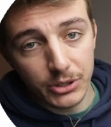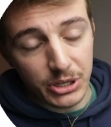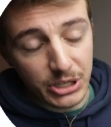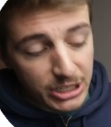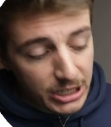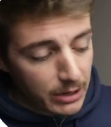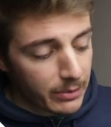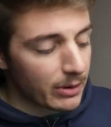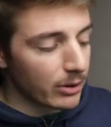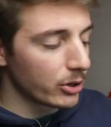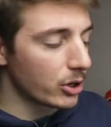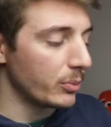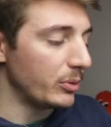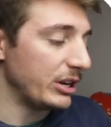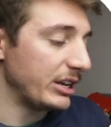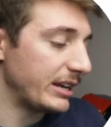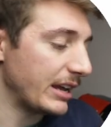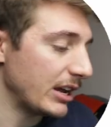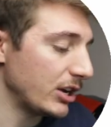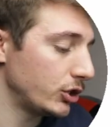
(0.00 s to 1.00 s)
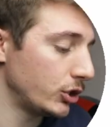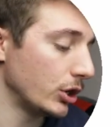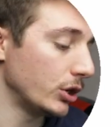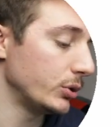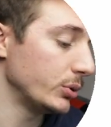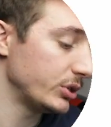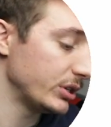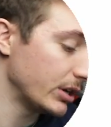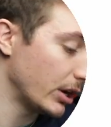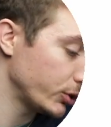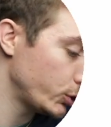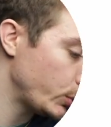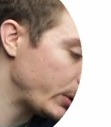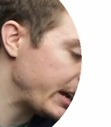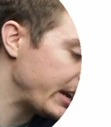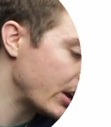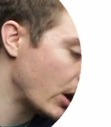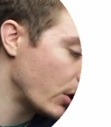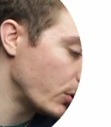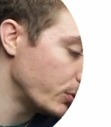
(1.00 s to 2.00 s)
the serial communication using
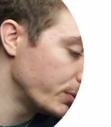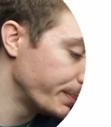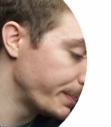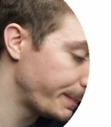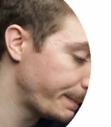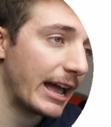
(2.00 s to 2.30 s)
Arduino